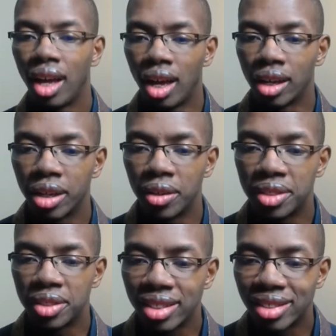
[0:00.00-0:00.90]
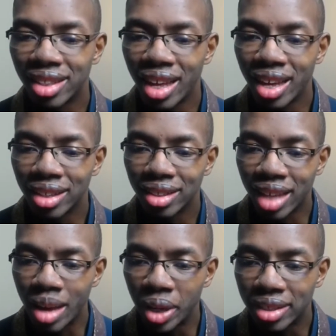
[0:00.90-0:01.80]
Anko says,
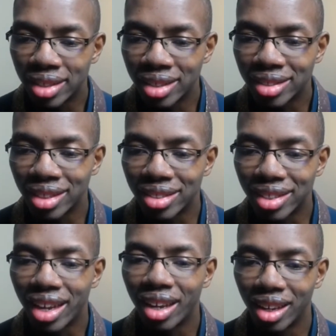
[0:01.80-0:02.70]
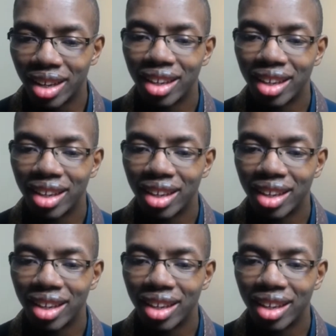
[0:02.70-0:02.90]
that makes sense, Sensei.